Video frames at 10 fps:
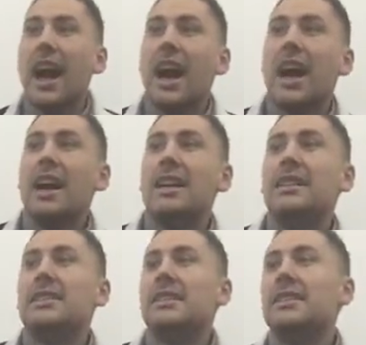
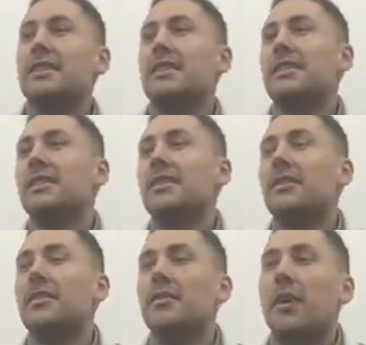And
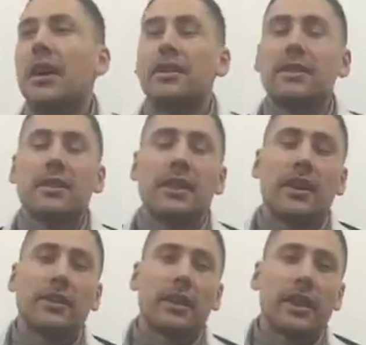marketing
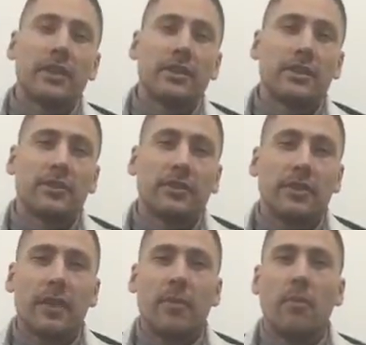nowadays is
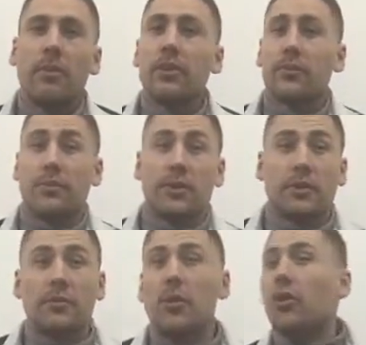
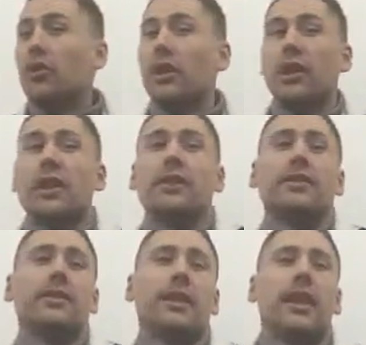becoming more online
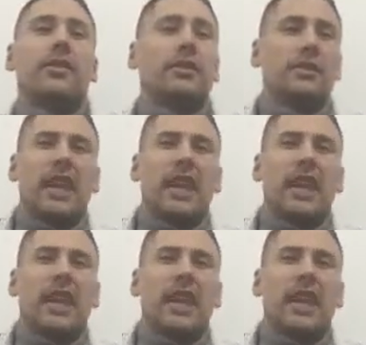than ever.